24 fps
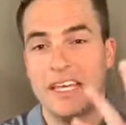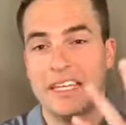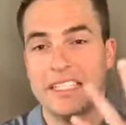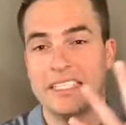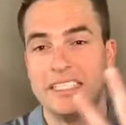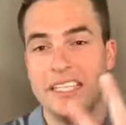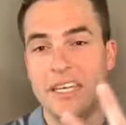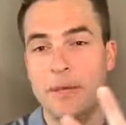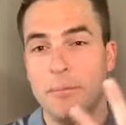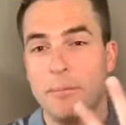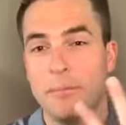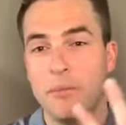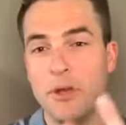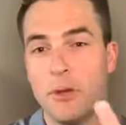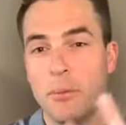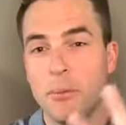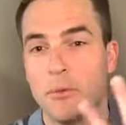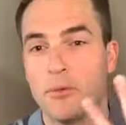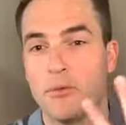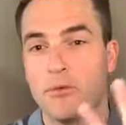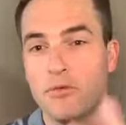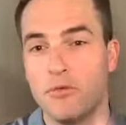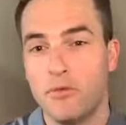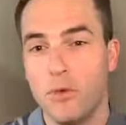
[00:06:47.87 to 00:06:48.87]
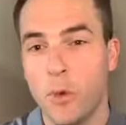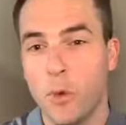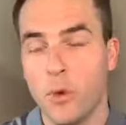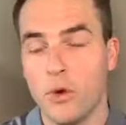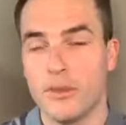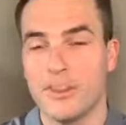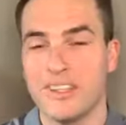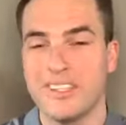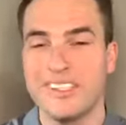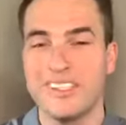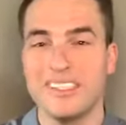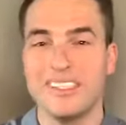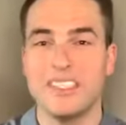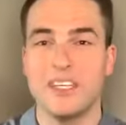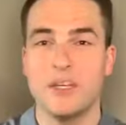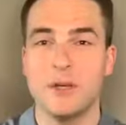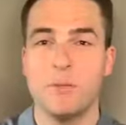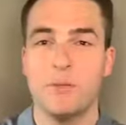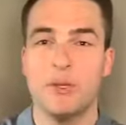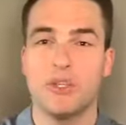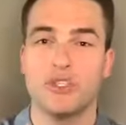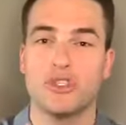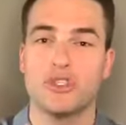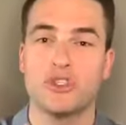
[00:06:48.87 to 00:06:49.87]
Tip number 4, this is going to
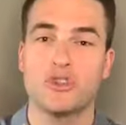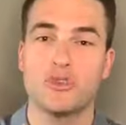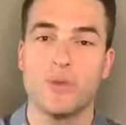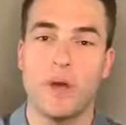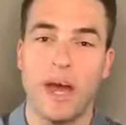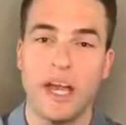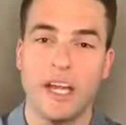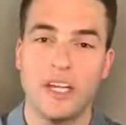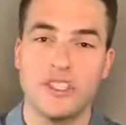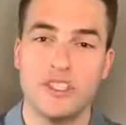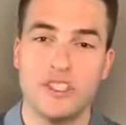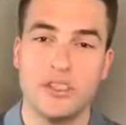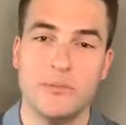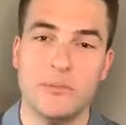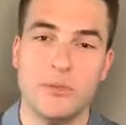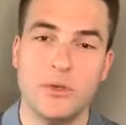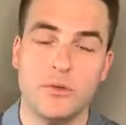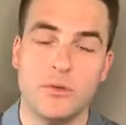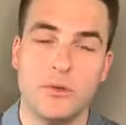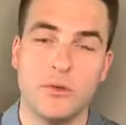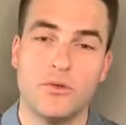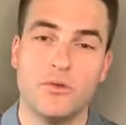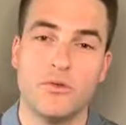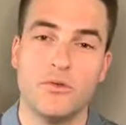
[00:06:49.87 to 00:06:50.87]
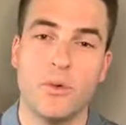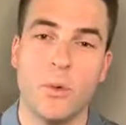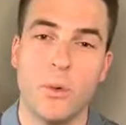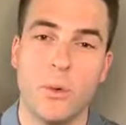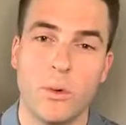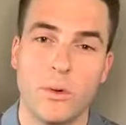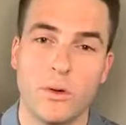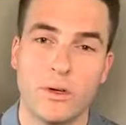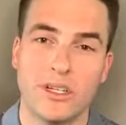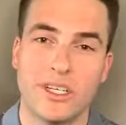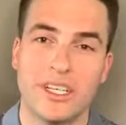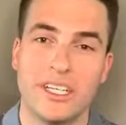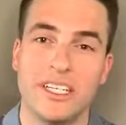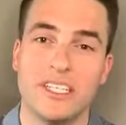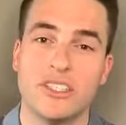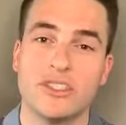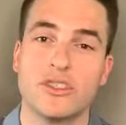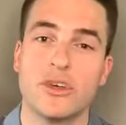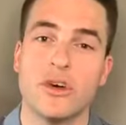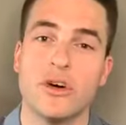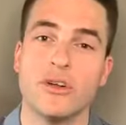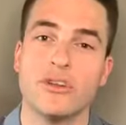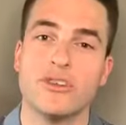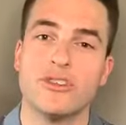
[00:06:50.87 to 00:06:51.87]
be a strategy moving forward. It is
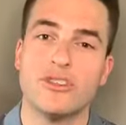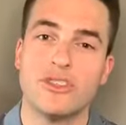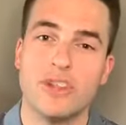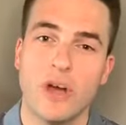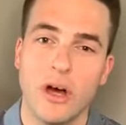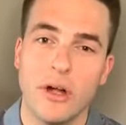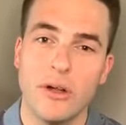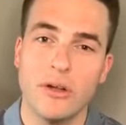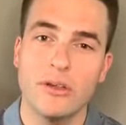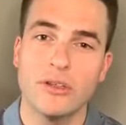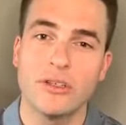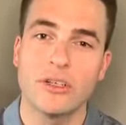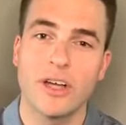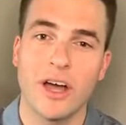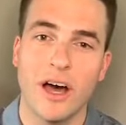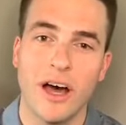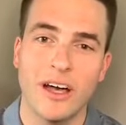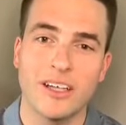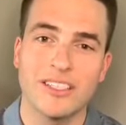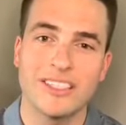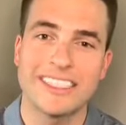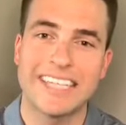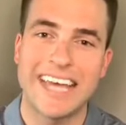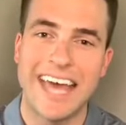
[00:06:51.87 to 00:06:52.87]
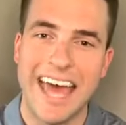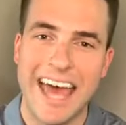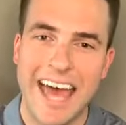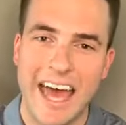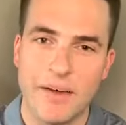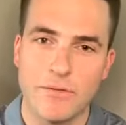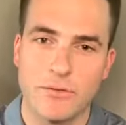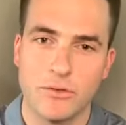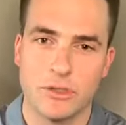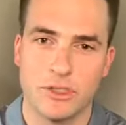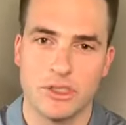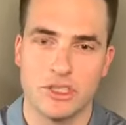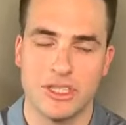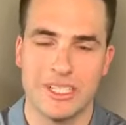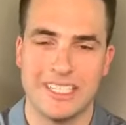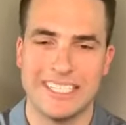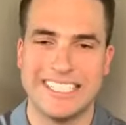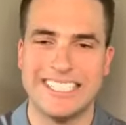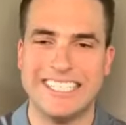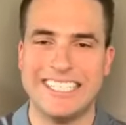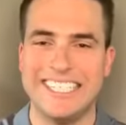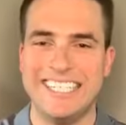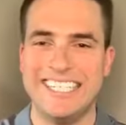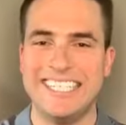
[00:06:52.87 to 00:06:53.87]
called dollar cost averaging,
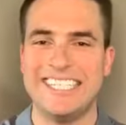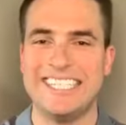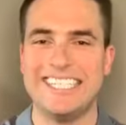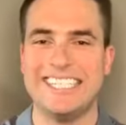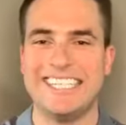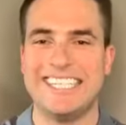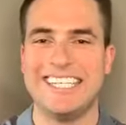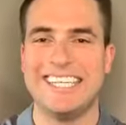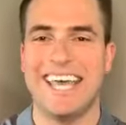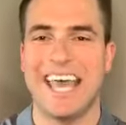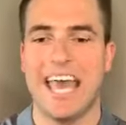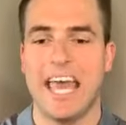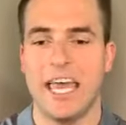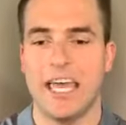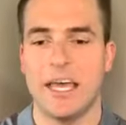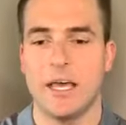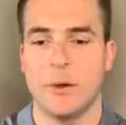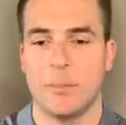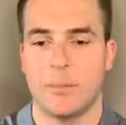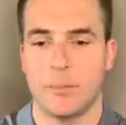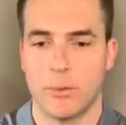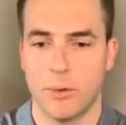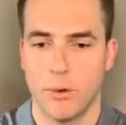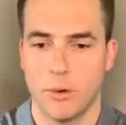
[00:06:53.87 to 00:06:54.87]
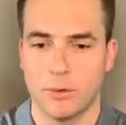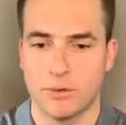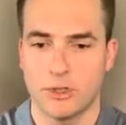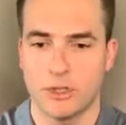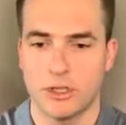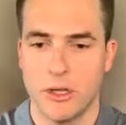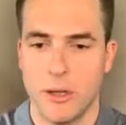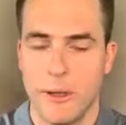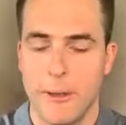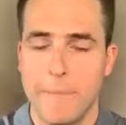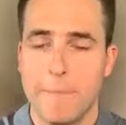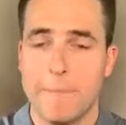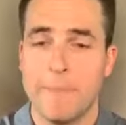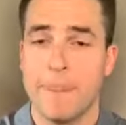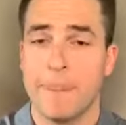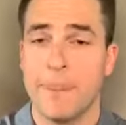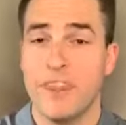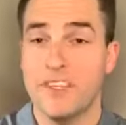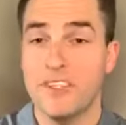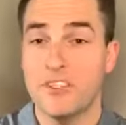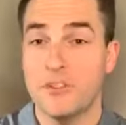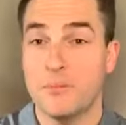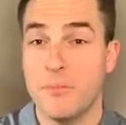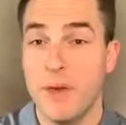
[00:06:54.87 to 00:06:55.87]
DCA approach.
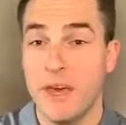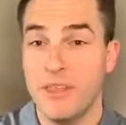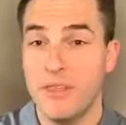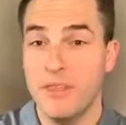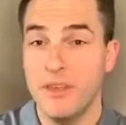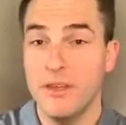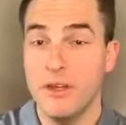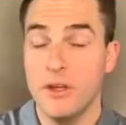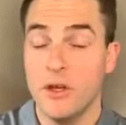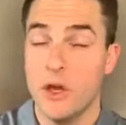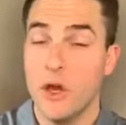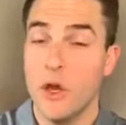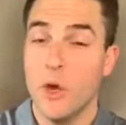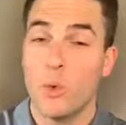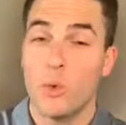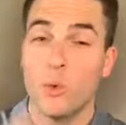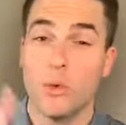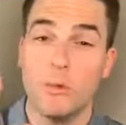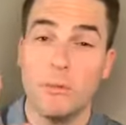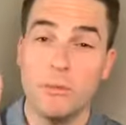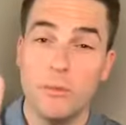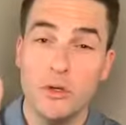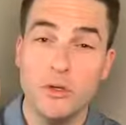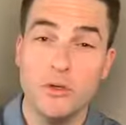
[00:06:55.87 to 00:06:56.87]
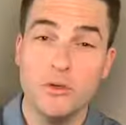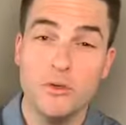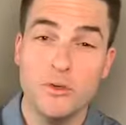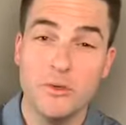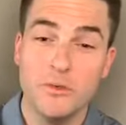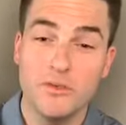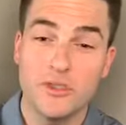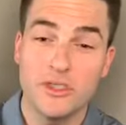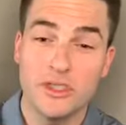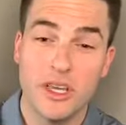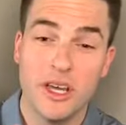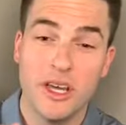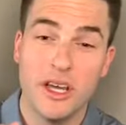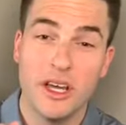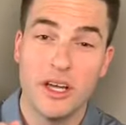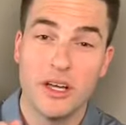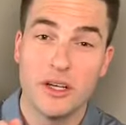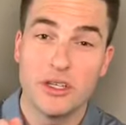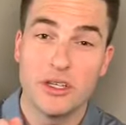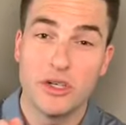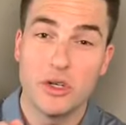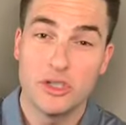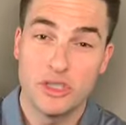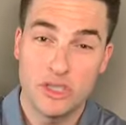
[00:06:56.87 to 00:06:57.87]
This method removes
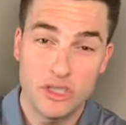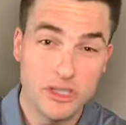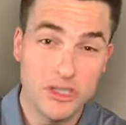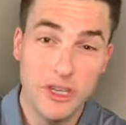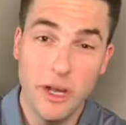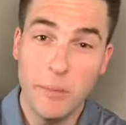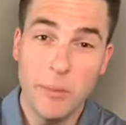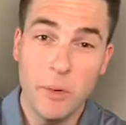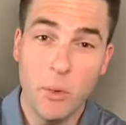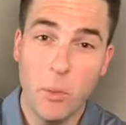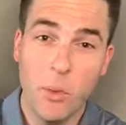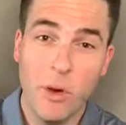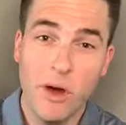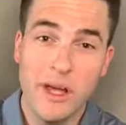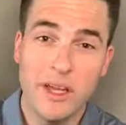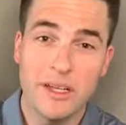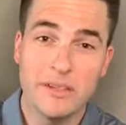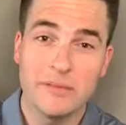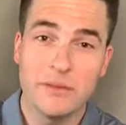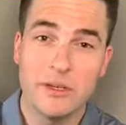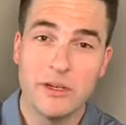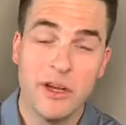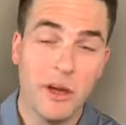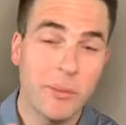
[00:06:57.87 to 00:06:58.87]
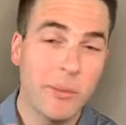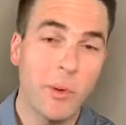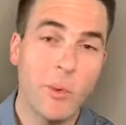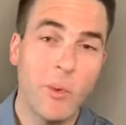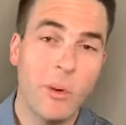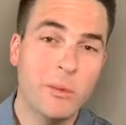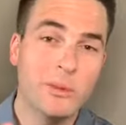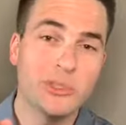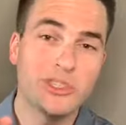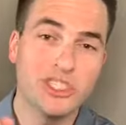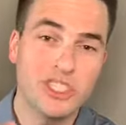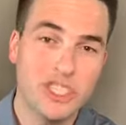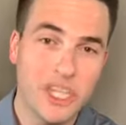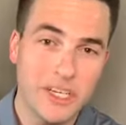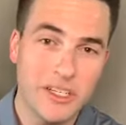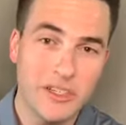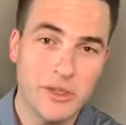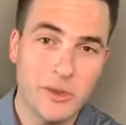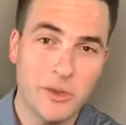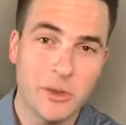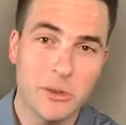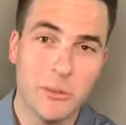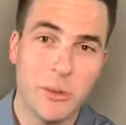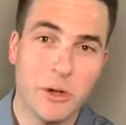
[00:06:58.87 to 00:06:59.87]
number one. Number 1 was check
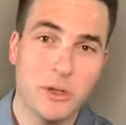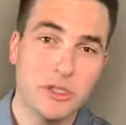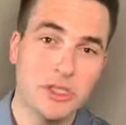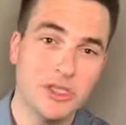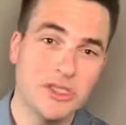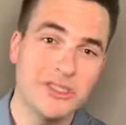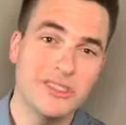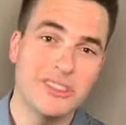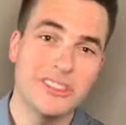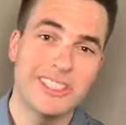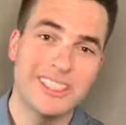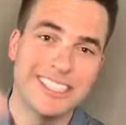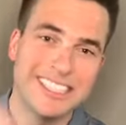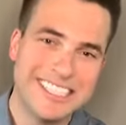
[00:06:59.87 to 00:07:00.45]
your emotions.